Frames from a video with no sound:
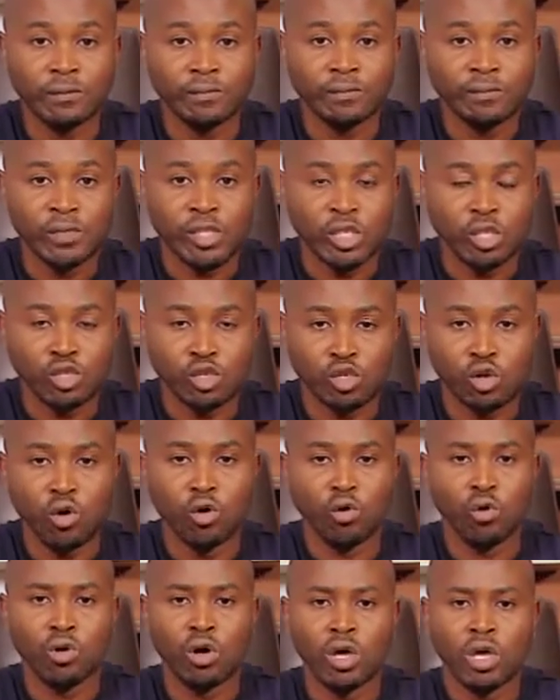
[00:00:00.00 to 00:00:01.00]

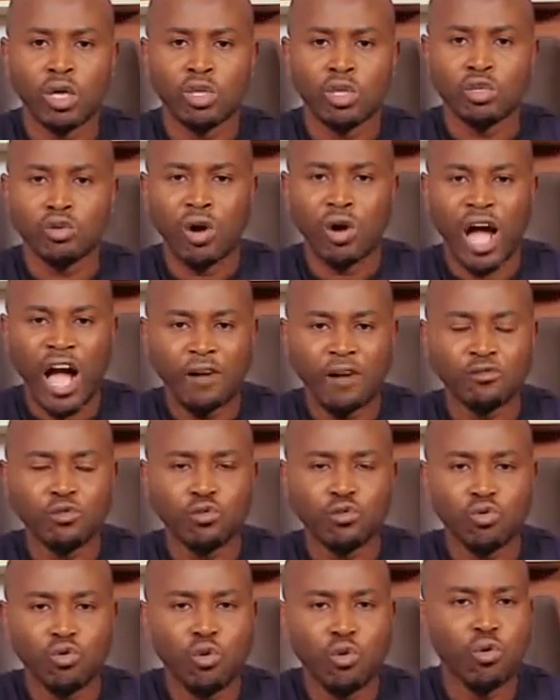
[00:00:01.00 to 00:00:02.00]
So you have to
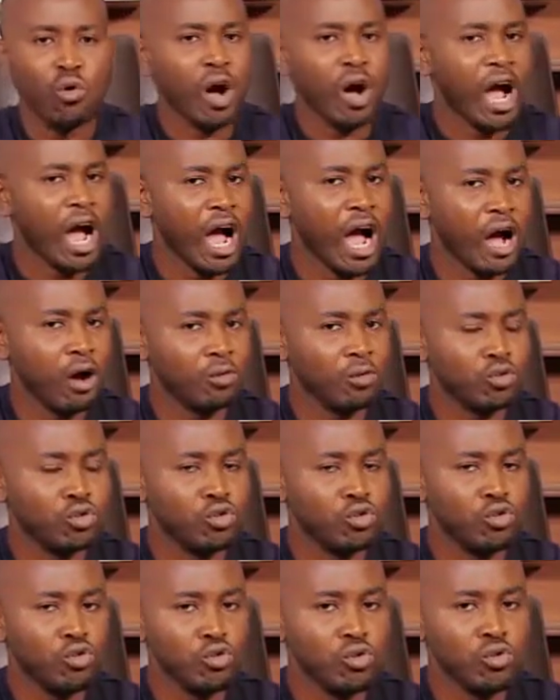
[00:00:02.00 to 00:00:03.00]
know how to
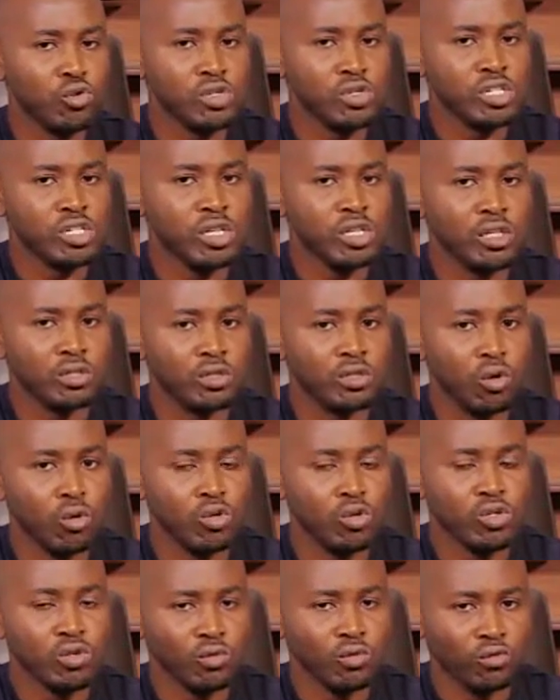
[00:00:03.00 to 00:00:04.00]
use
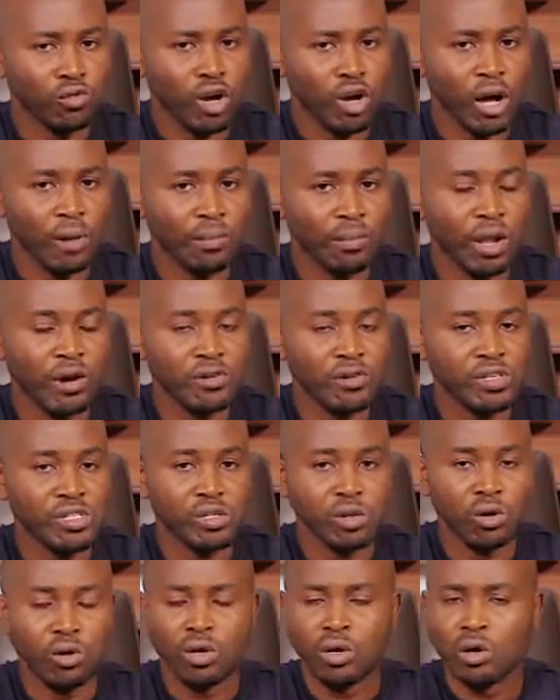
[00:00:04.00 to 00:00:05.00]
those
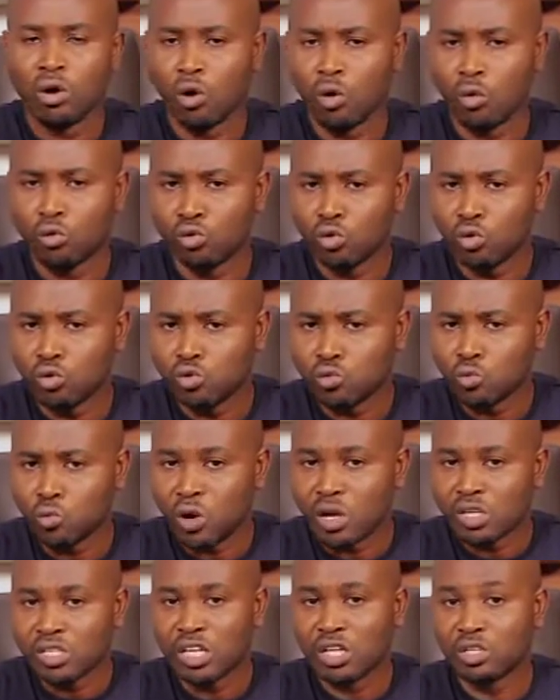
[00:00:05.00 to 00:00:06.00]
vocabularies or those
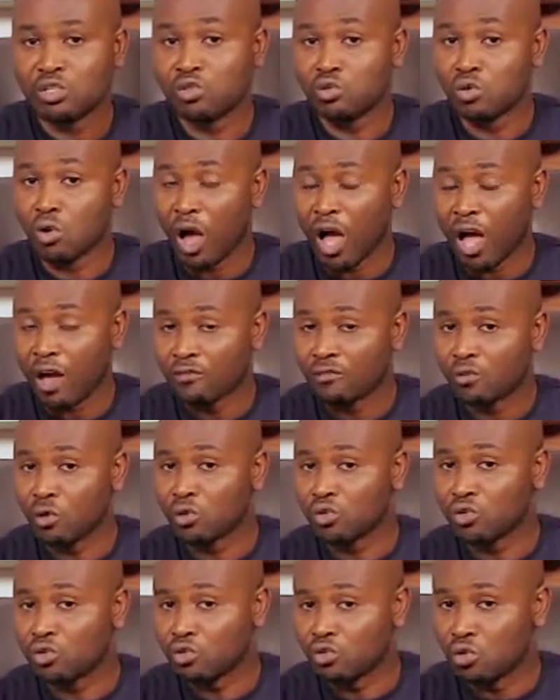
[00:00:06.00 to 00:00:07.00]
words that you have
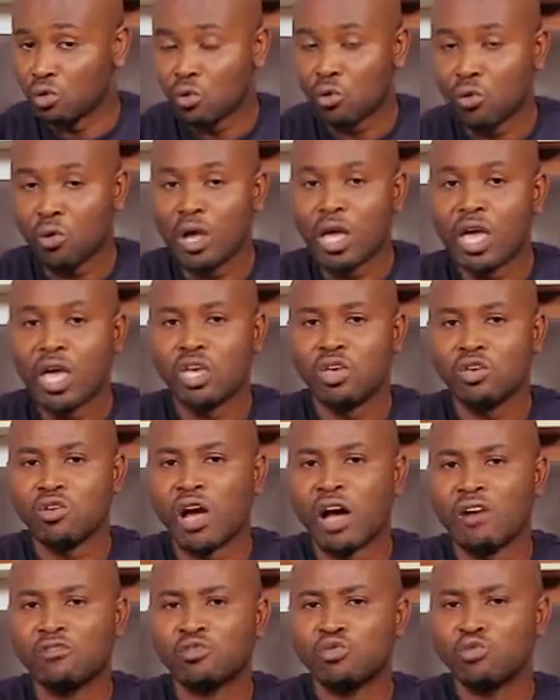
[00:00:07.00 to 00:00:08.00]
or you
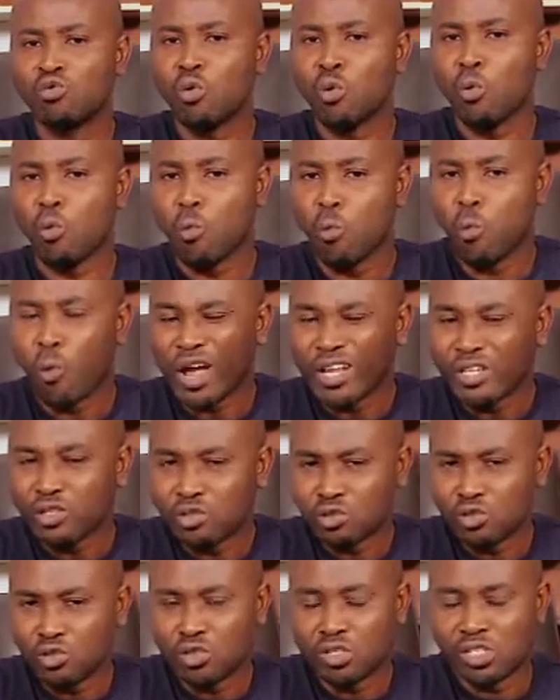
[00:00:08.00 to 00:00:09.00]
have to know when
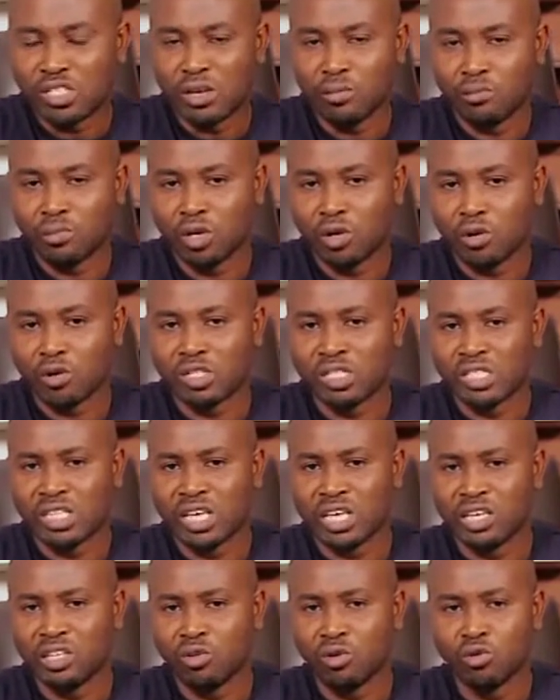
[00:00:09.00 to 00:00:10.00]
to use them, because
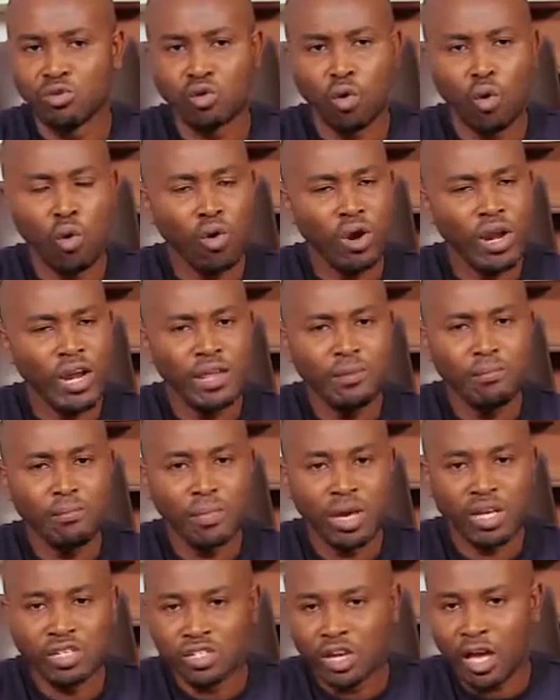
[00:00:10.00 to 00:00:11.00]
they don't only
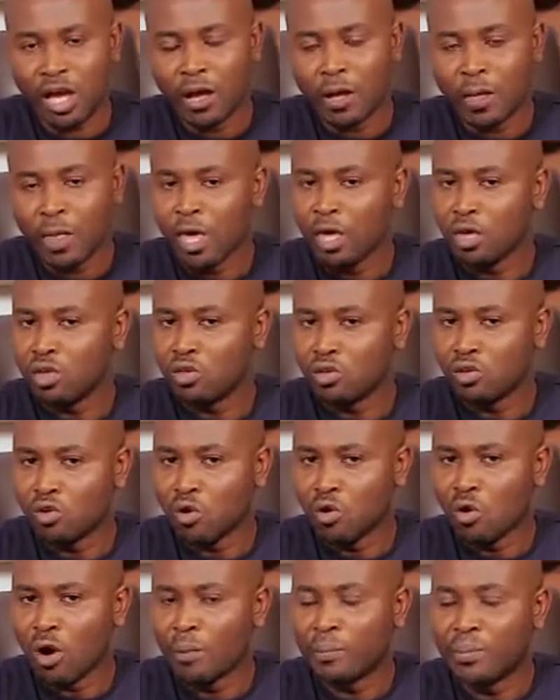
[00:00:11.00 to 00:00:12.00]
measure
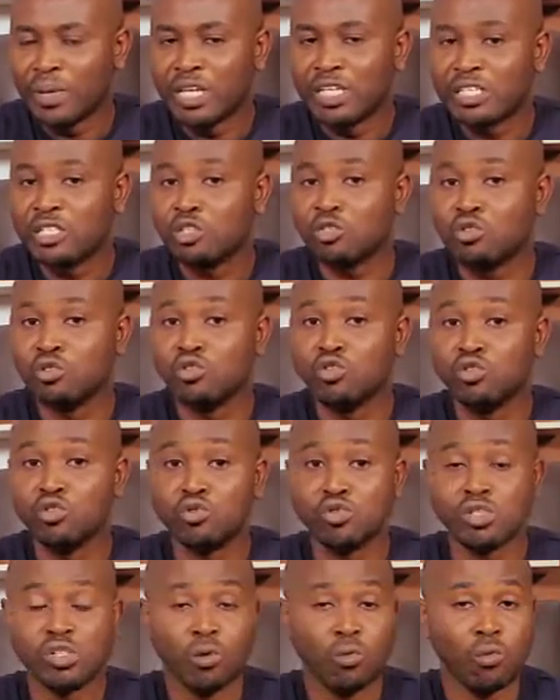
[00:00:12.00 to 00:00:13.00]
your ability to
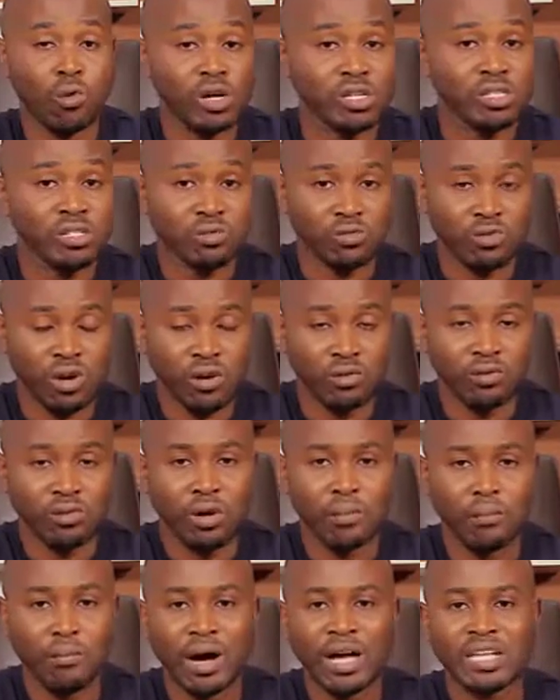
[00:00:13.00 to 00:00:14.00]
use the words around,
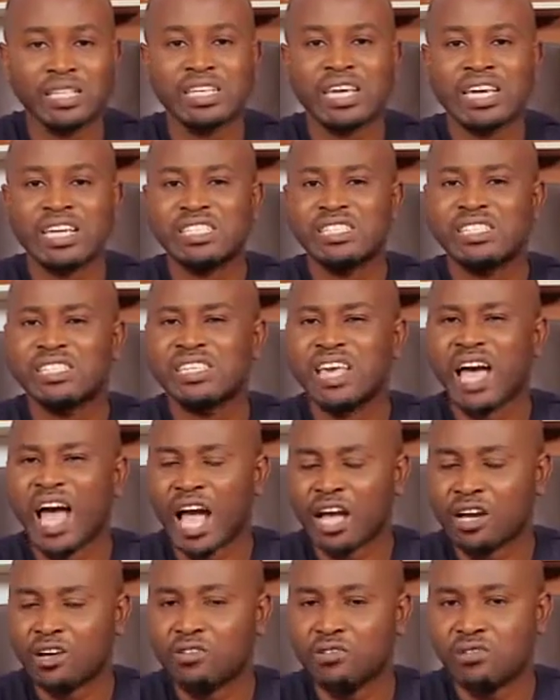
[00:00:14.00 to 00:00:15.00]
but its
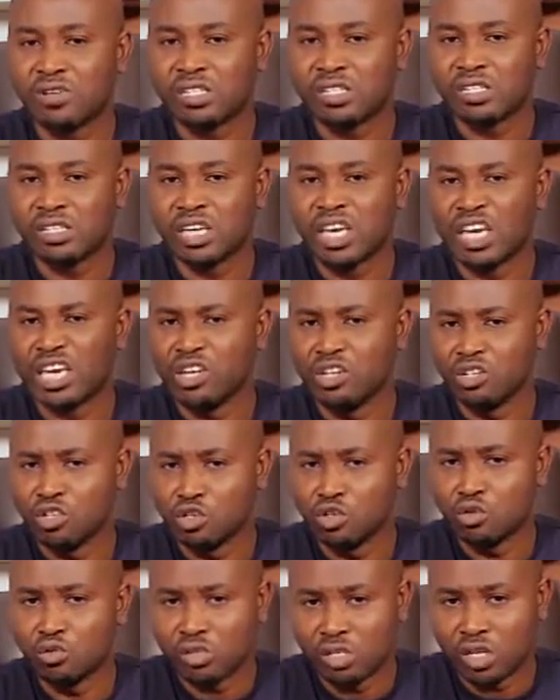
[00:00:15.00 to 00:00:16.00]
accuracy in
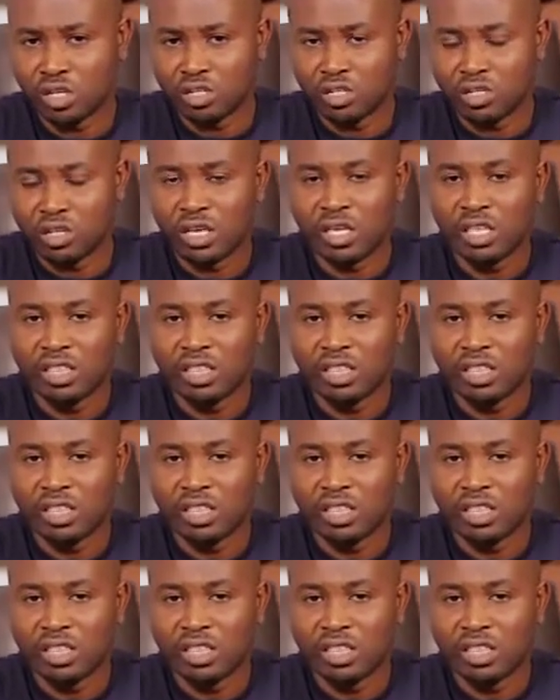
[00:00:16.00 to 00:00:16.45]
usage.